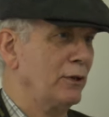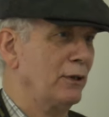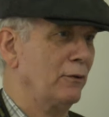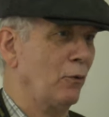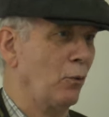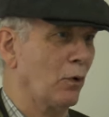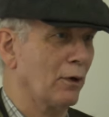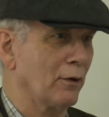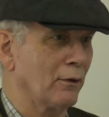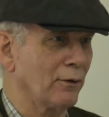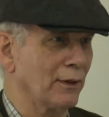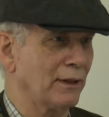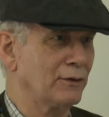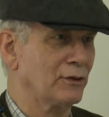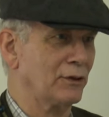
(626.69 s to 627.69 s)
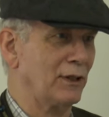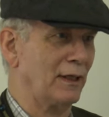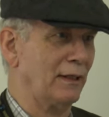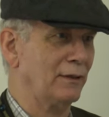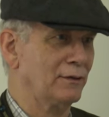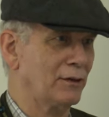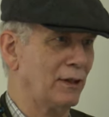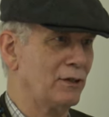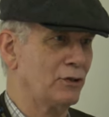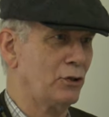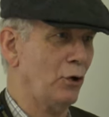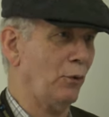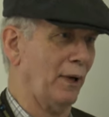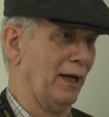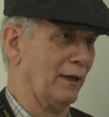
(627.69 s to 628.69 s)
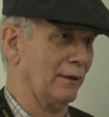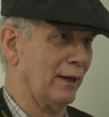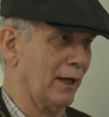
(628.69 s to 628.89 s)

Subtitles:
in the world is doing,